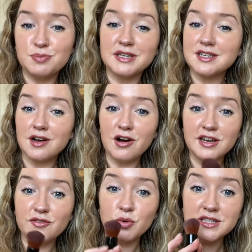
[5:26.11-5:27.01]
because I kind
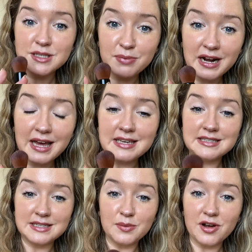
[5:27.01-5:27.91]
of want to
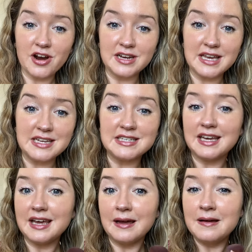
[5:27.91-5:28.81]
place it where I need it,